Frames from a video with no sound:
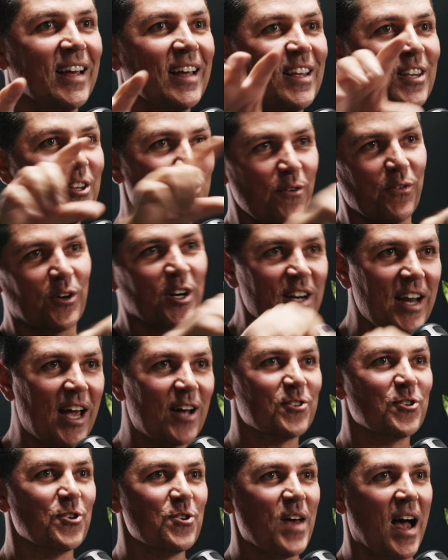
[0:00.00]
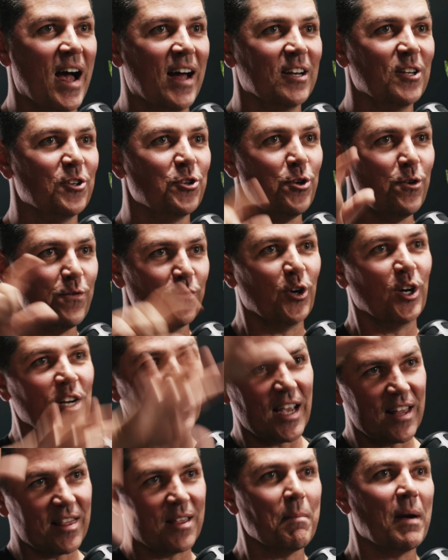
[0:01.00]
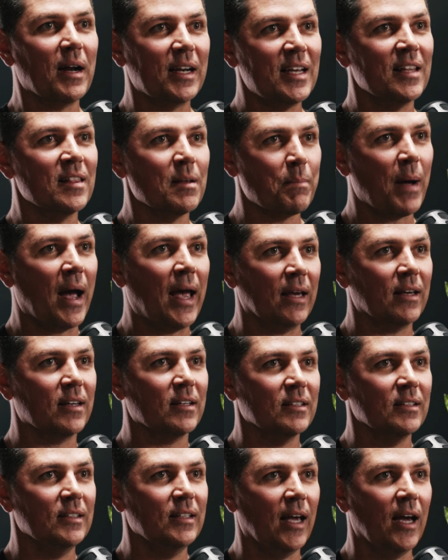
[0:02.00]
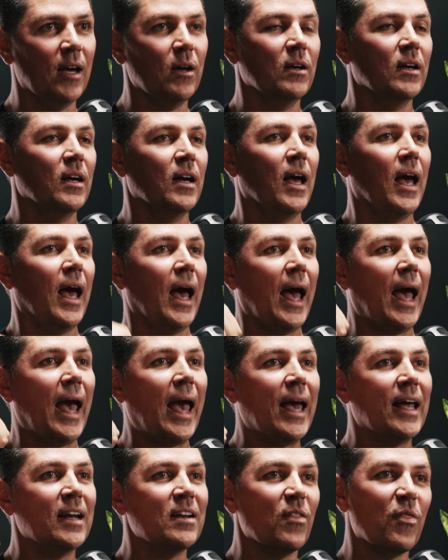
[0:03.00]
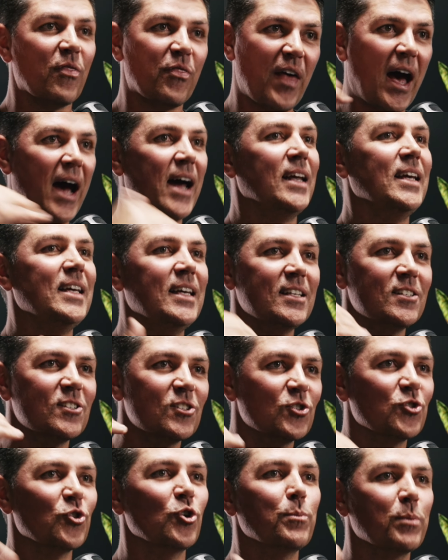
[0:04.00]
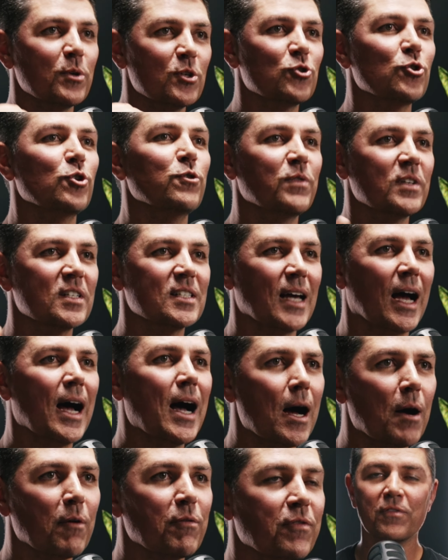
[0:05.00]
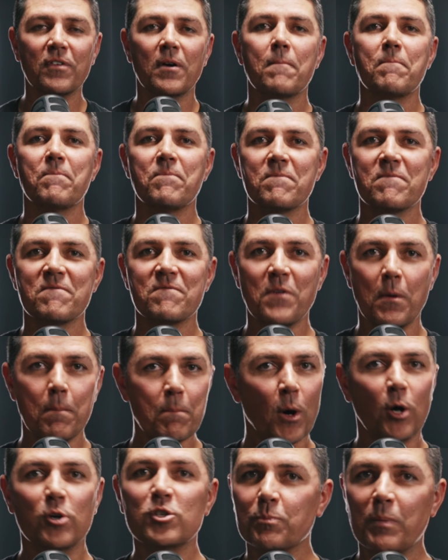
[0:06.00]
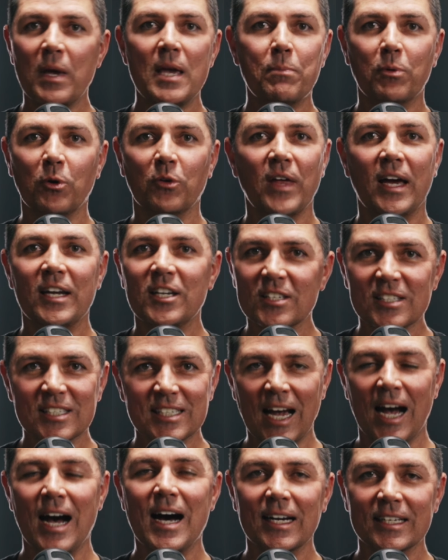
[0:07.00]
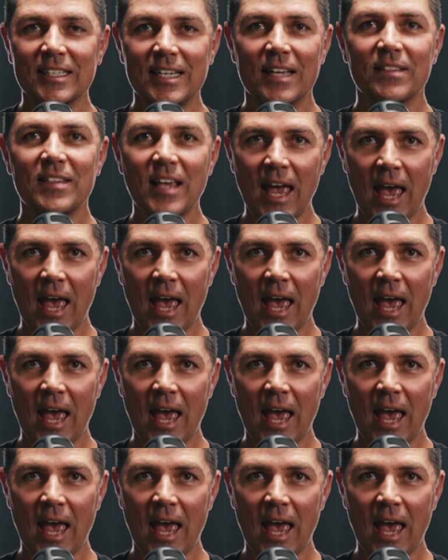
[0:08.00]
You've got to now do that. You've got to get the money in the bank, And that is super, super tough for most people. They just can't get their